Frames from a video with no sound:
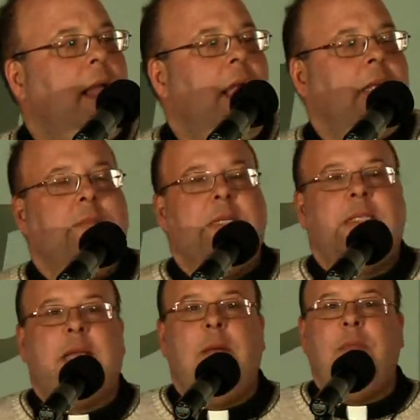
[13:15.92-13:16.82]
has been
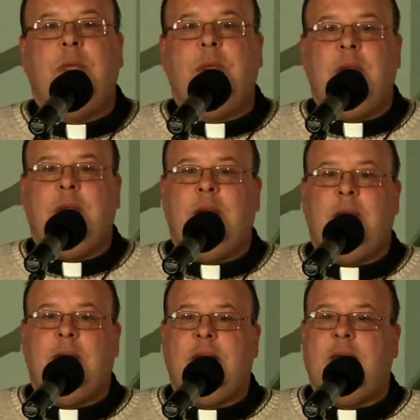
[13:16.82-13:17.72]
something
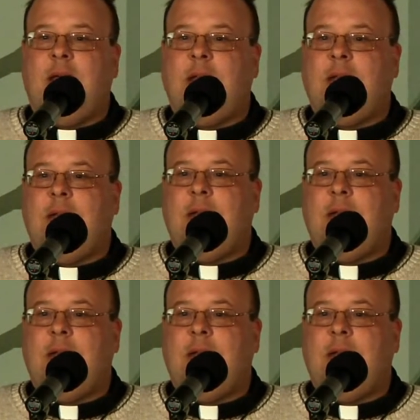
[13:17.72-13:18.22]
that